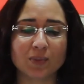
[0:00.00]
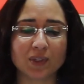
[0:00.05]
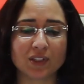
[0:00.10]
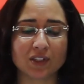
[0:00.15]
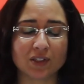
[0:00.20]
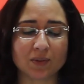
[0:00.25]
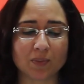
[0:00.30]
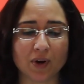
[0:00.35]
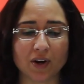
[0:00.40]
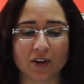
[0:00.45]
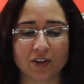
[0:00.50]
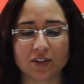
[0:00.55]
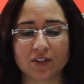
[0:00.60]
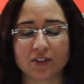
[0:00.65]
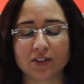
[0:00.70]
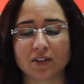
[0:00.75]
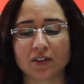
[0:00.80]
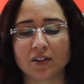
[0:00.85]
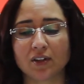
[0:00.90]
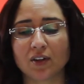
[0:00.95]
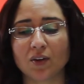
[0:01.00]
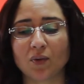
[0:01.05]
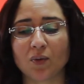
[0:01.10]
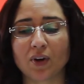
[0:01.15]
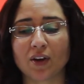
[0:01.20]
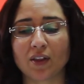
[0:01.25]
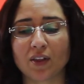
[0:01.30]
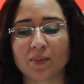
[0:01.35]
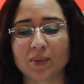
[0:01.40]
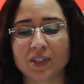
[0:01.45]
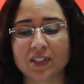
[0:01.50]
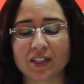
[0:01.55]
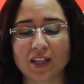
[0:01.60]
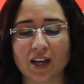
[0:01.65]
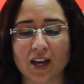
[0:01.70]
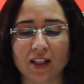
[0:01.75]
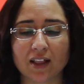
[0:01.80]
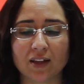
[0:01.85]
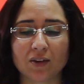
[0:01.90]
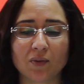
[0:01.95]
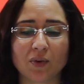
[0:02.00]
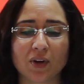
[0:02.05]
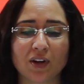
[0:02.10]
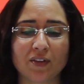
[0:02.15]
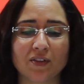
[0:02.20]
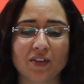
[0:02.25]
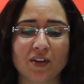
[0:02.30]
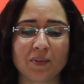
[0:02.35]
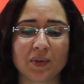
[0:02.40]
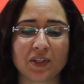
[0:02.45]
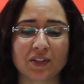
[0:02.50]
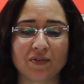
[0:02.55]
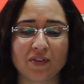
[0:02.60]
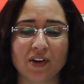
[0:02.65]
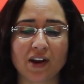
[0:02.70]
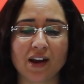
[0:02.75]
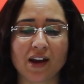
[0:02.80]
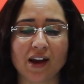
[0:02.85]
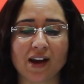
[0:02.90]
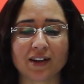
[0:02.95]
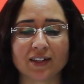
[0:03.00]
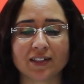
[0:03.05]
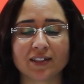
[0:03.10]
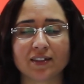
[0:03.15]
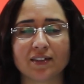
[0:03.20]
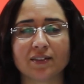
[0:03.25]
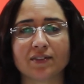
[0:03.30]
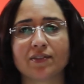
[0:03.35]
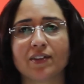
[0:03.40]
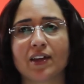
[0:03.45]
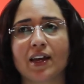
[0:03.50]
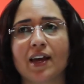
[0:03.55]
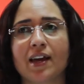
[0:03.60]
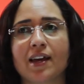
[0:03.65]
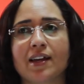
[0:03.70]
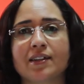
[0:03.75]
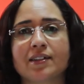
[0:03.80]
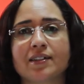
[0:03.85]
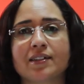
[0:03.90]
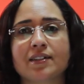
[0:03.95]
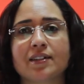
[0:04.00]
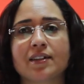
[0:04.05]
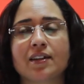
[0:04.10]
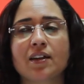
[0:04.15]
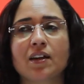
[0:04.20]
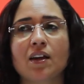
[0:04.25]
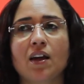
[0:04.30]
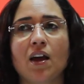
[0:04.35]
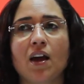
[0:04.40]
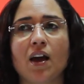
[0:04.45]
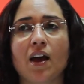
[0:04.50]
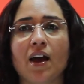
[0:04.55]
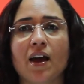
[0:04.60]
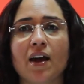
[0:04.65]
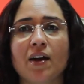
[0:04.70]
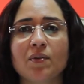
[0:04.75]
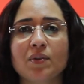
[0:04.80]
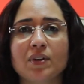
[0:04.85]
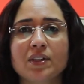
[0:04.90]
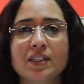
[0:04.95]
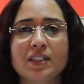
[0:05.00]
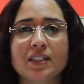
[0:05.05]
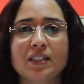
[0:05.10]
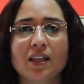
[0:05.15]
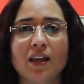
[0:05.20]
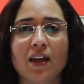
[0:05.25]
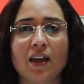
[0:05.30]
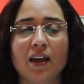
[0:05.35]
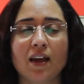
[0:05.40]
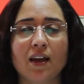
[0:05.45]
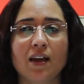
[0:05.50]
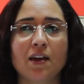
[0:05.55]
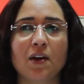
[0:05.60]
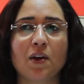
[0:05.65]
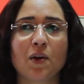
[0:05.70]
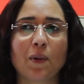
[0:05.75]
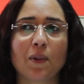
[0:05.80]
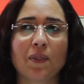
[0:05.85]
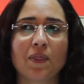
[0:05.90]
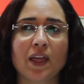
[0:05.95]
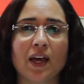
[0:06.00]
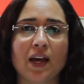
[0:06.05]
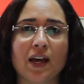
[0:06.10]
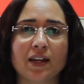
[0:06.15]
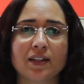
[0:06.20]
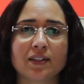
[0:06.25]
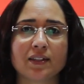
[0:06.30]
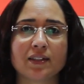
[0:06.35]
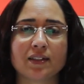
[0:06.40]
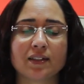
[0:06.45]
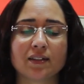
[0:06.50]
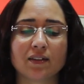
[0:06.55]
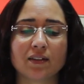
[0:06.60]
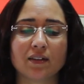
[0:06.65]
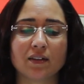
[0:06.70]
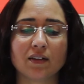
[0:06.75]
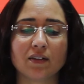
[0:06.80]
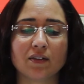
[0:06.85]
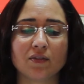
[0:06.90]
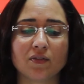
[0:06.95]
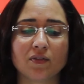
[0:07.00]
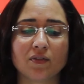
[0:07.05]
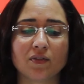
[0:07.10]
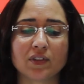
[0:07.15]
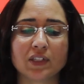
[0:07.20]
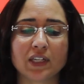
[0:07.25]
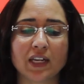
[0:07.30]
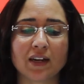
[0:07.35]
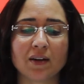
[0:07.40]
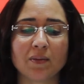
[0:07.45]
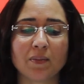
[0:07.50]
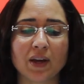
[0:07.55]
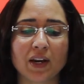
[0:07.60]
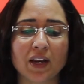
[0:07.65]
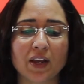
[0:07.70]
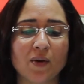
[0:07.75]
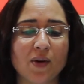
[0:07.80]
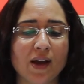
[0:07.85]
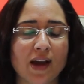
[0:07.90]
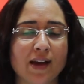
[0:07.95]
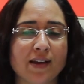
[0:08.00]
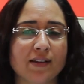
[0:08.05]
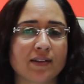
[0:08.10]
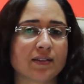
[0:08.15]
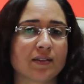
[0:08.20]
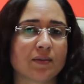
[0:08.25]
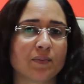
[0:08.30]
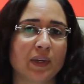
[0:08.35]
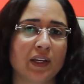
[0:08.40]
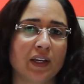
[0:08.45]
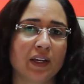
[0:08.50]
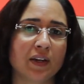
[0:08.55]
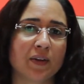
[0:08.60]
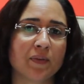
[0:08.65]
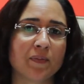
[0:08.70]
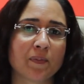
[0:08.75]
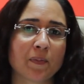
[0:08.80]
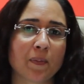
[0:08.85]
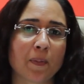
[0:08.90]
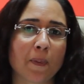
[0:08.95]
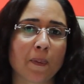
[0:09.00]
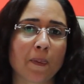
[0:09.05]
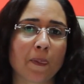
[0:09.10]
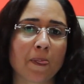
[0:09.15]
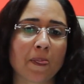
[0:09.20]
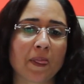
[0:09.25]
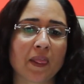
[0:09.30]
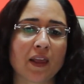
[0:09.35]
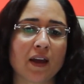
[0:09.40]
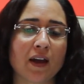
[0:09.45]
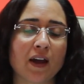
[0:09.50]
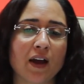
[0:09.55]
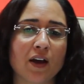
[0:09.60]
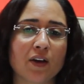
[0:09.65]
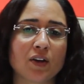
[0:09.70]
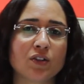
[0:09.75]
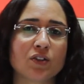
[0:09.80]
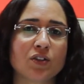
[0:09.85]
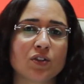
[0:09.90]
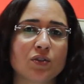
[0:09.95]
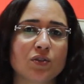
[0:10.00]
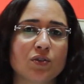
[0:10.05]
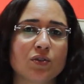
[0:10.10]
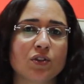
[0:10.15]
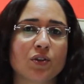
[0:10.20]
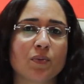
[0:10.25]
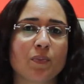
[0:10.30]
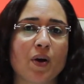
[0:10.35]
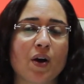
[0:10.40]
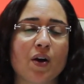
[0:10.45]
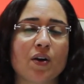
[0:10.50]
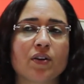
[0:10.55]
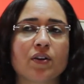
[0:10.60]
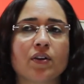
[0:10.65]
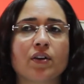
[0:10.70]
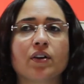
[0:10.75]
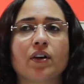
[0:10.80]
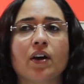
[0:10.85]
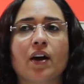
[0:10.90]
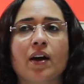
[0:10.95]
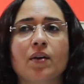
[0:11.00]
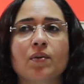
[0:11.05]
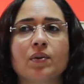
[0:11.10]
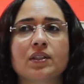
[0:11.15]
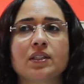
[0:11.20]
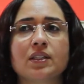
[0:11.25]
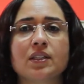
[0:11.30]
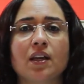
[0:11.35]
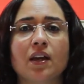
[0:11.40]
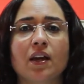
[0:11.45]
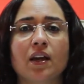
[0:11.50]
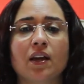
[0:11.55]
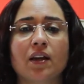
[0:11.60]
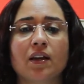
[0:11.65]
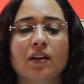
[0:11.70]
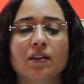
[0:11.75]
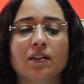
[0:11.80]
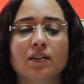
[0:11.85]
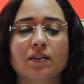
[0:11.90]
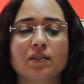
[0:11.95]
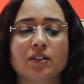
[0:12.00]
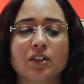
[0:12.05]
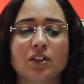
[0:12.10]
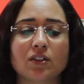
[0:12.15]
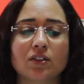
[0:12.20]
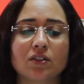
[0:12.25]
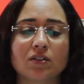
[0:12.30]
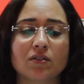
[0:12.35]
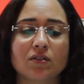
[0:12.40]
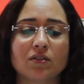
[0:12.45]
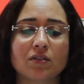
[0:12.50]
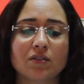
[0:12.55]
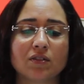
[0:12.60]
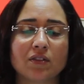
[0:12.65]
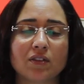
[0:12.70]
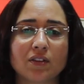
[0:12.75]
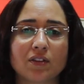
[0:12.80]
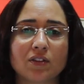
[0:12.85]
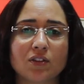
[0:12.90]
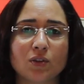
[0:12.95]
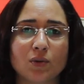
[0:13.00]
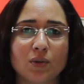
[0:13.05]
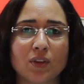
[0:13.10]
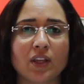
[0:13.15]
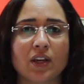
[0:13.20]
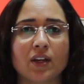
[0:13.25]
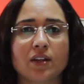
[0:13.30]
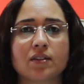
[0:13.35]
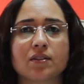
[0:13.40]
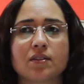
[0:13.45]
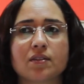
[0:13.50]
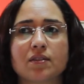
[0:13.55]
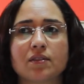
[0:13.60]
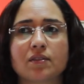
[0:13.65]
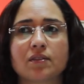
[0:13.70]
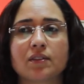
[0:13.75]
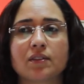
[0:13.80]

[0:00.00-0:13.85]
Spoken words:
business partners. One of them is silent, one of them is very active, and I would say that to anybody who asks me how to choose your partner, I would say two things.